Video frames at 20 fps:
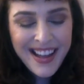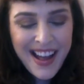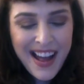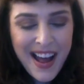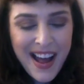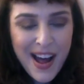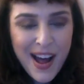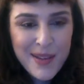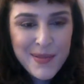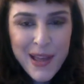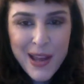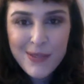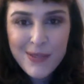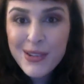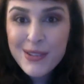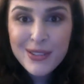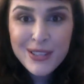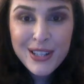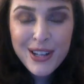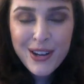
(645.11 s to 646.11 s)
And
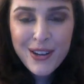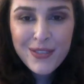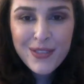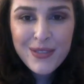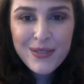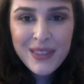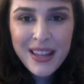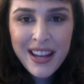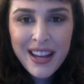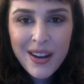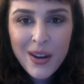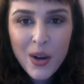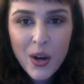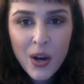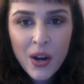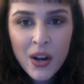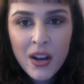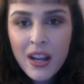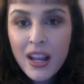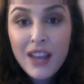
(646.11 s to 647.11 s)
we will go from
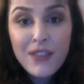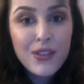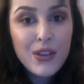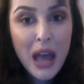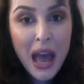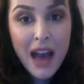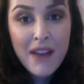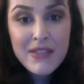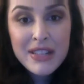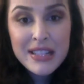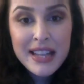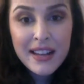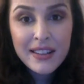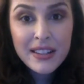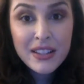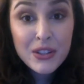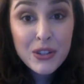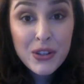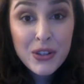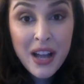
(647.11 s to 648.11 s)
there. If you haven't
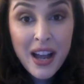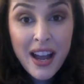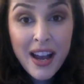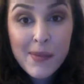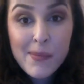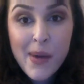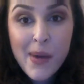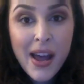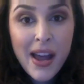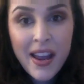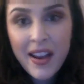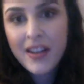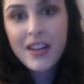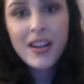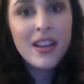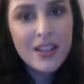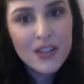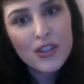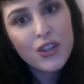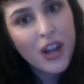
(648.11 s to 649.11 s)
downloaded KindMind,
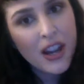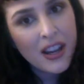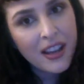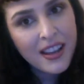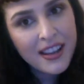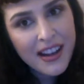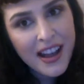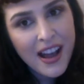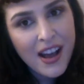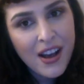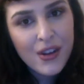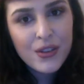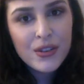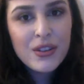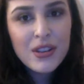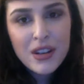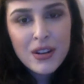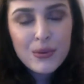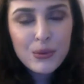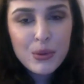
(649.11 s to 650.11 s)
check it out.
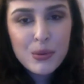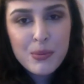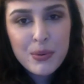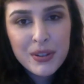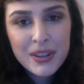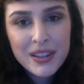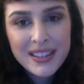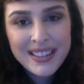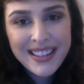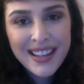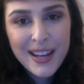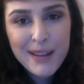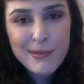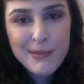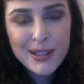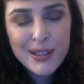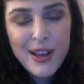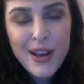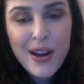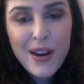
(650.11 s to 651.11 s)
We'll put the link
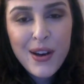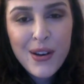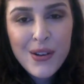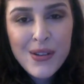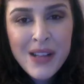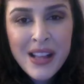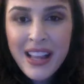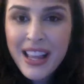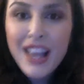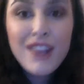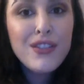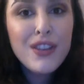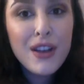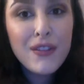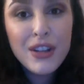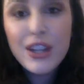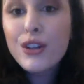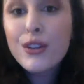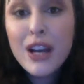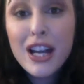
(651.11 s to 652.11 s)
below. If you have
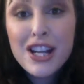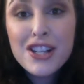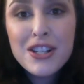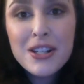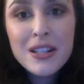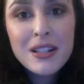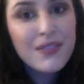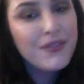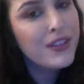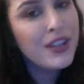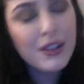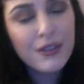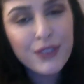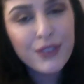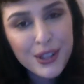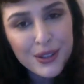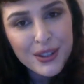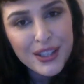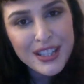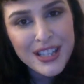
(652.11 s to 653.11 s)
any questions, feel free
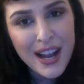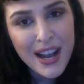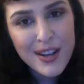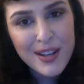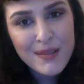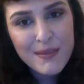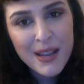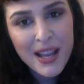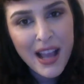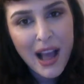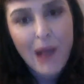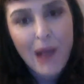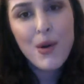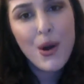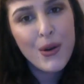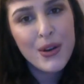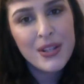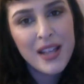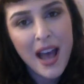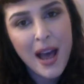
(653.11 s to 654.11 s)
to reach out to me. I'm
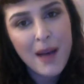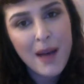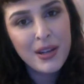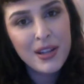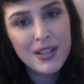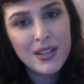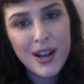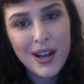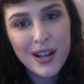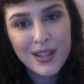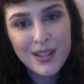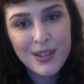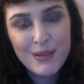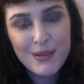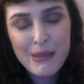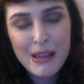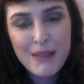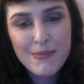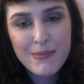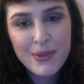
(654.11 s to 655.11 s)
always happy to talk to new
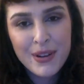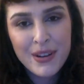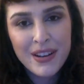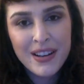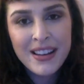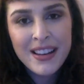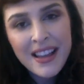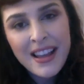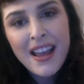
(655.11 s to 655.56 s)
people.